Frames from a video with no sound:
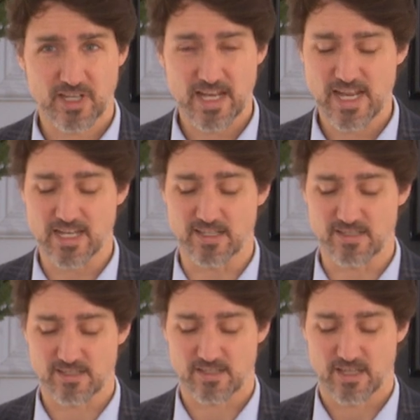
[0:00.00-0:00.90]

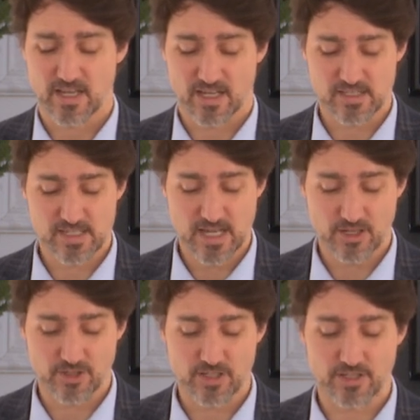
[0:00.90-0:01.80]
Canadians, can stay
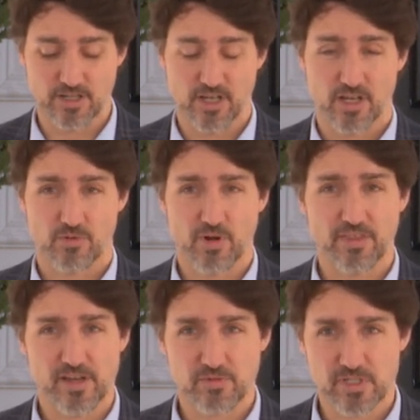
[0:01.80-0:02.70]
good while
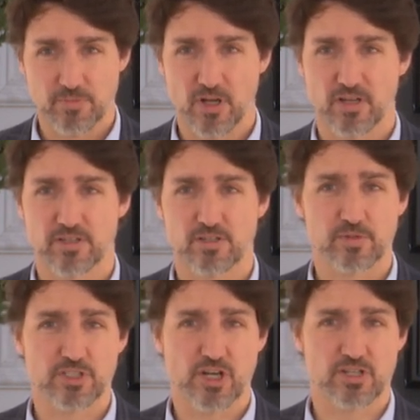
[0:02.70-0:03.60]
they respond to
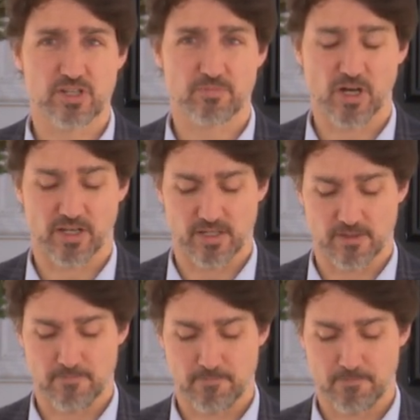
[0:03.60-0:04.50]
a changing market.
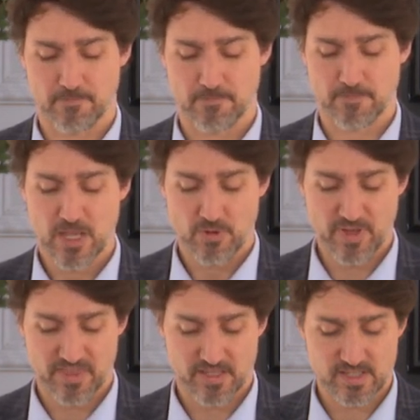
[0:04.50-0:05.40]

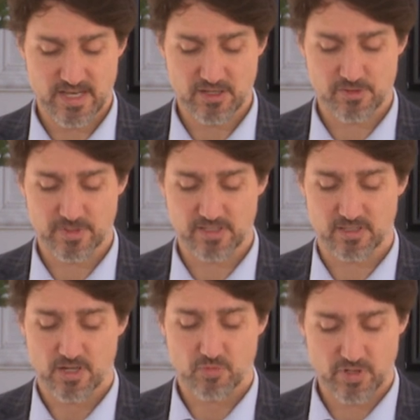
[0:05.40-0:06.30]
With this announcement,
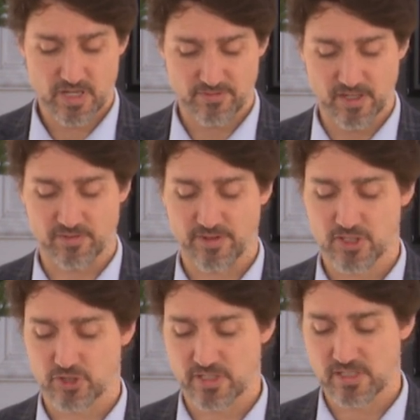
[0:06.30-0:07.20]
we're giving
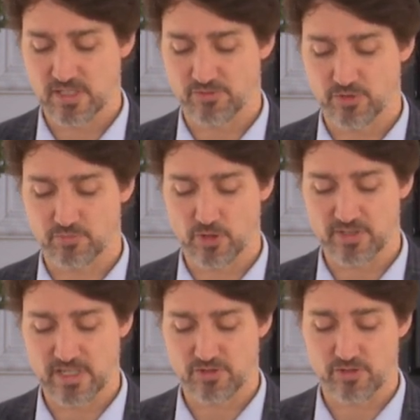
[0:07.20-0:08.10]
fish and seafood
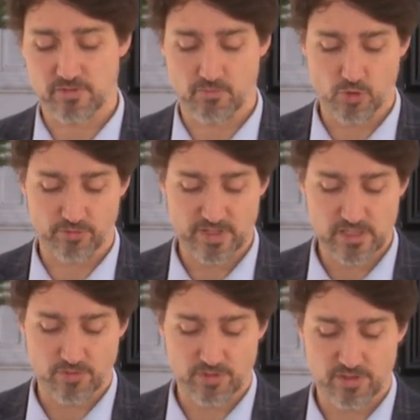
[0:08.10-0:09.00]
processors more
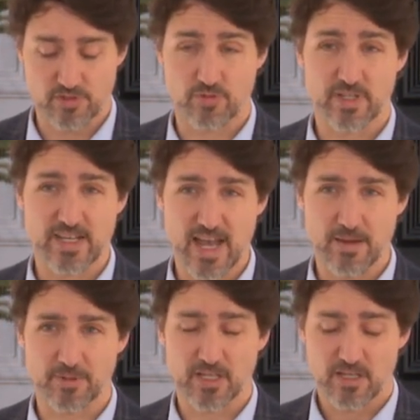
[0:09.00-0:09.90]
resources to
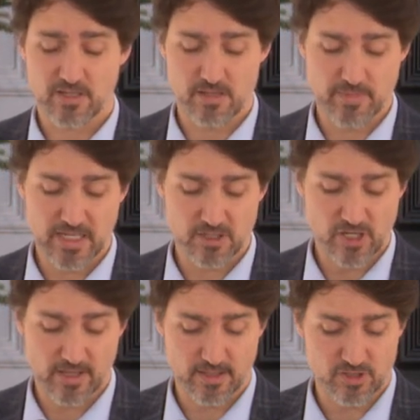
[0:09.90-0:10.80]
adapt to the many
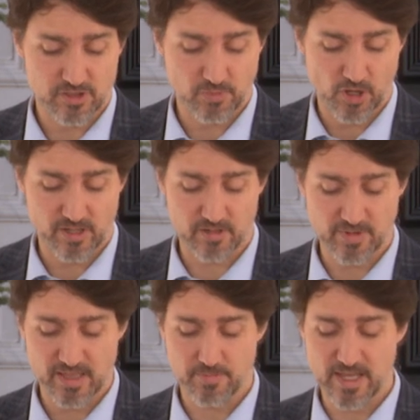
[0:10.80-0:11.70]
challenges brought on
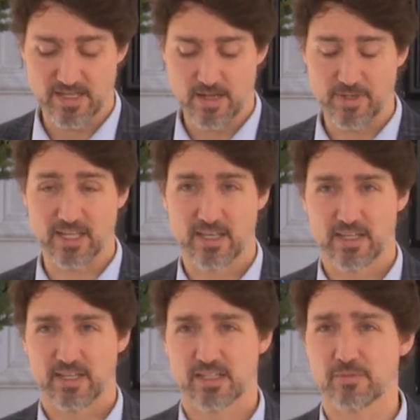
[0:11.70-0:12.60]
by the pandemic,
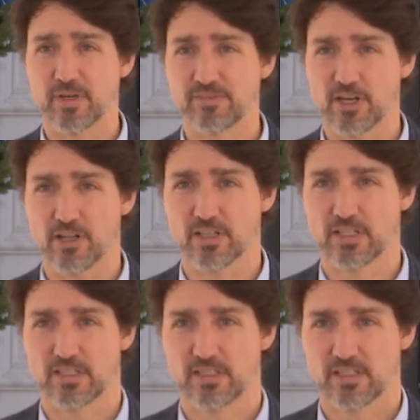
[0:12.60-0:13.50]
and above all,
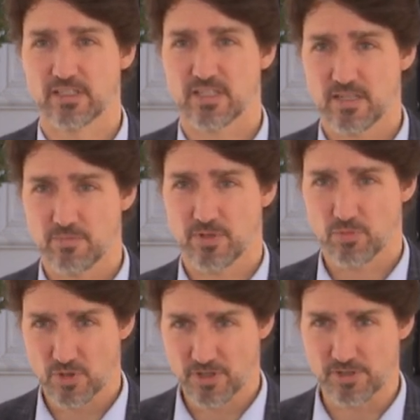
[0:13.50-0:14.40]
keep
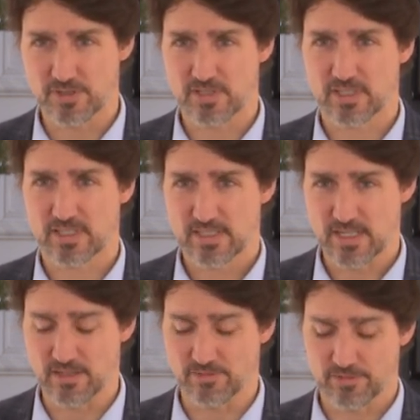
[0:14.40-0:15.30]
workers
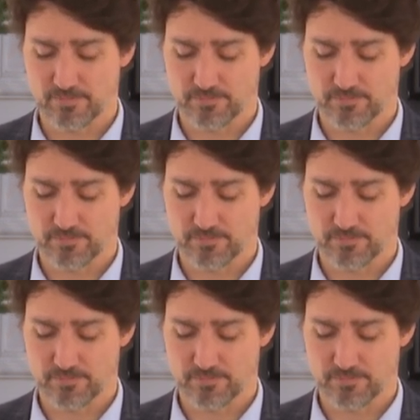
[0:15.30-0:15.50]
safe.